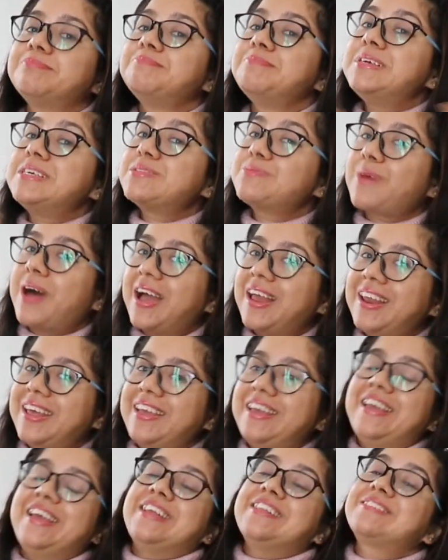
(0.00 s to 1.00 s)
be
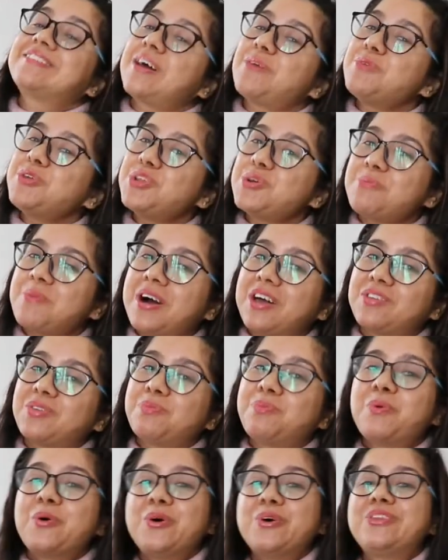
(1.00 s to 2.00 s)
smiling, submit your
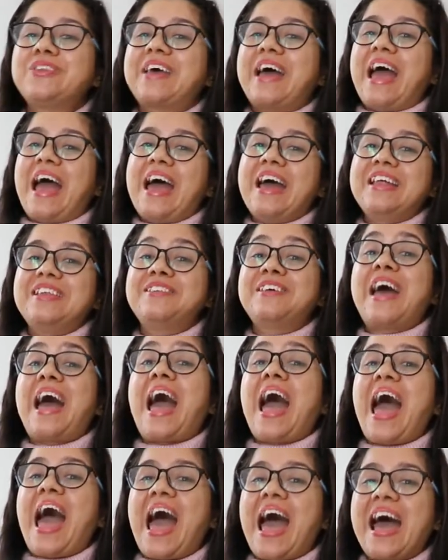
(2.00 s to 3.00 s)
passport, and
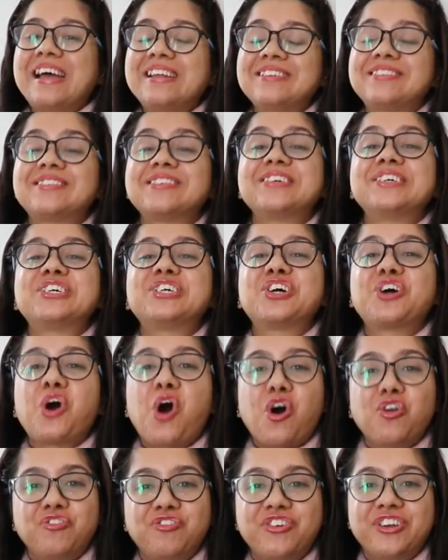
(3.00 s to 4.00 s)
answer
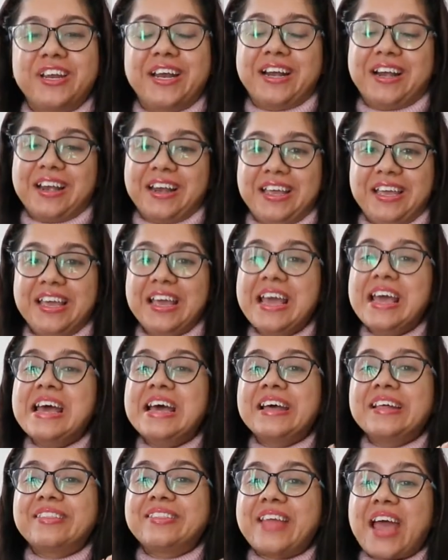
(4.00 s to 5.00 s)
confidently.
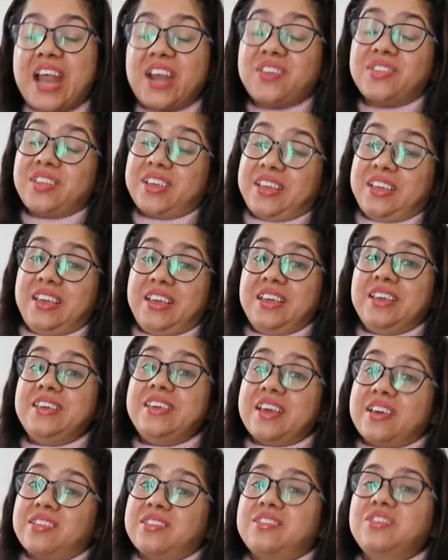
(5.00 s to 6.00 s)
That's the key.
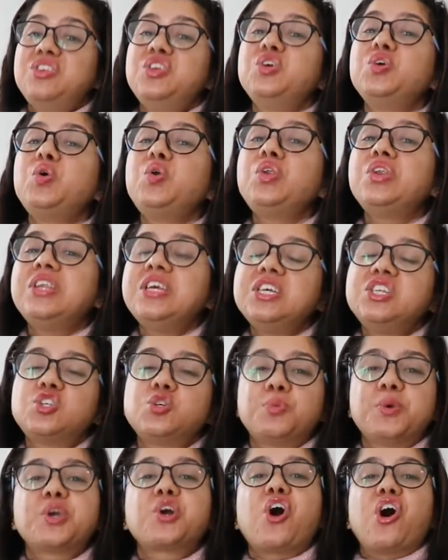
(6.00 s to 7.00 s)
Yes, you need
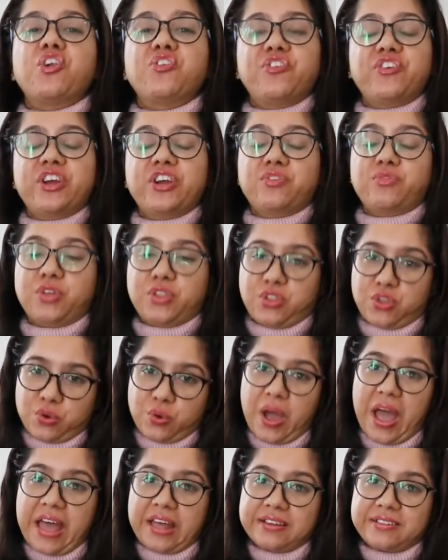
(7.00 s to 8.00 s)
to be confident with
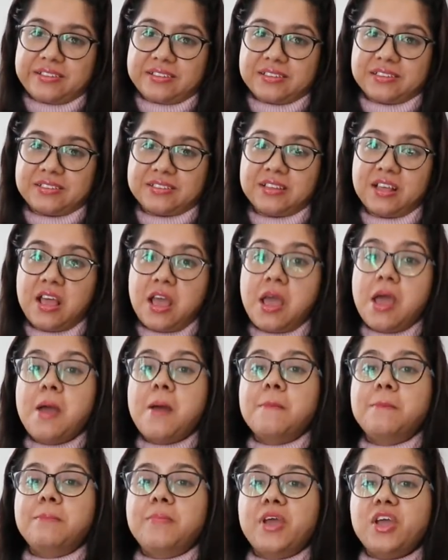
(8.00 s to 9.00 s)
your answers.
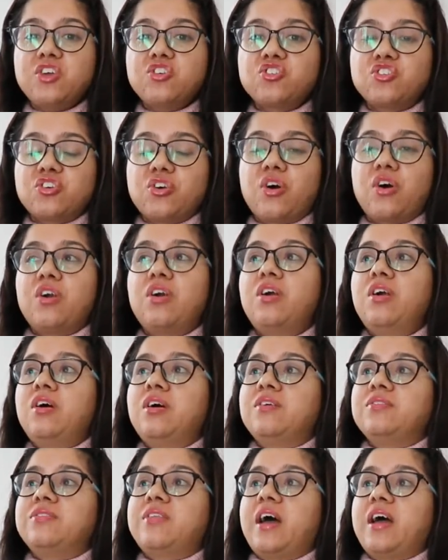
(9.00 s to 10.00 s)
Make sure
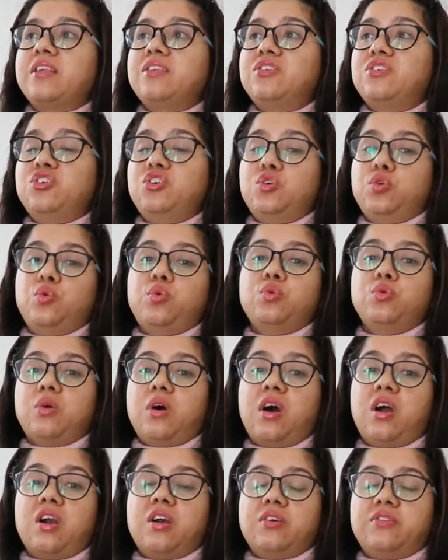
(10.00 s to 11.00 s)
that you
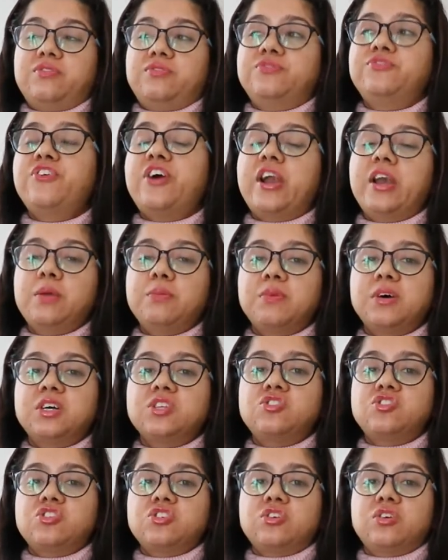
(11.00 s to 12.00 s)
are very
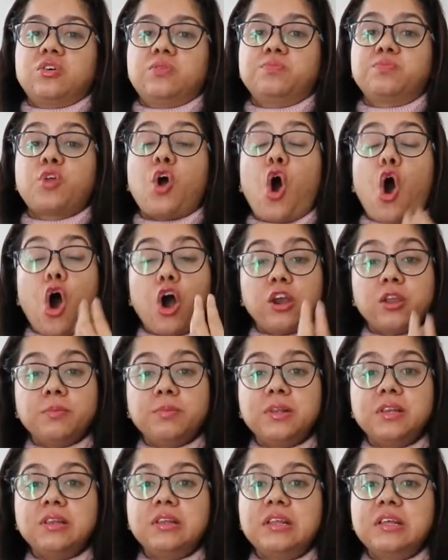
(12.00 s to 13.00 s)
much
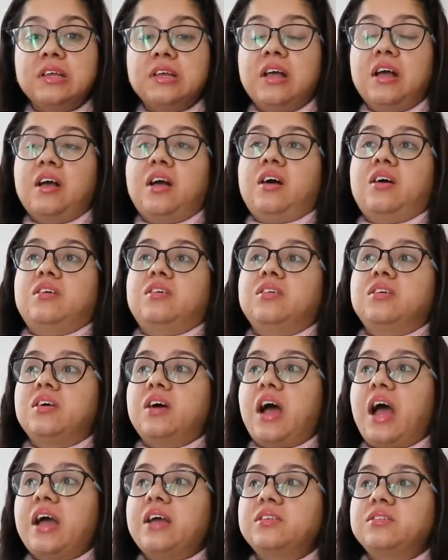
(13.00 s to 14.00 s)
audible,
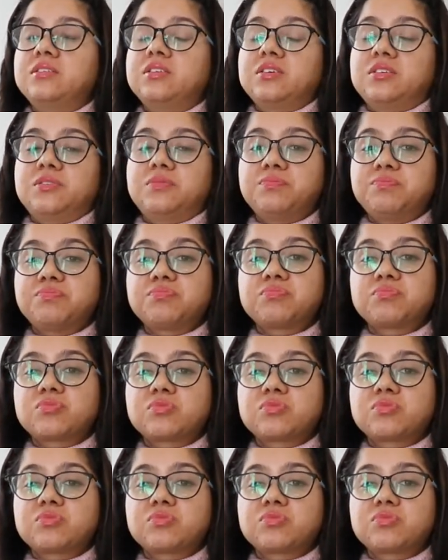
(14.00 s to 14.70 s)
and